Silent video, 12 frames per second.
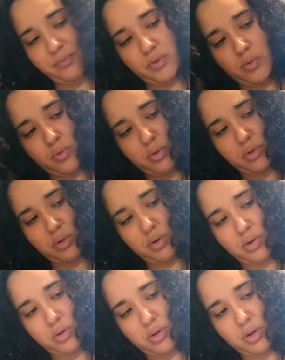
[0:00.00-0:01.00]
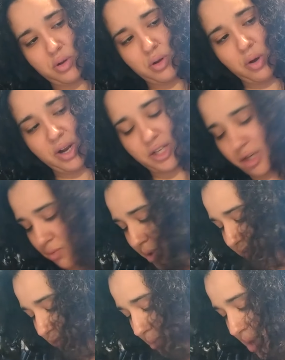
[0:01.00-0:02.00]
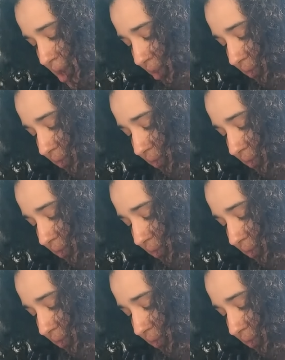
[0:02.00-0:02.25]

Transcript: or actually away from me,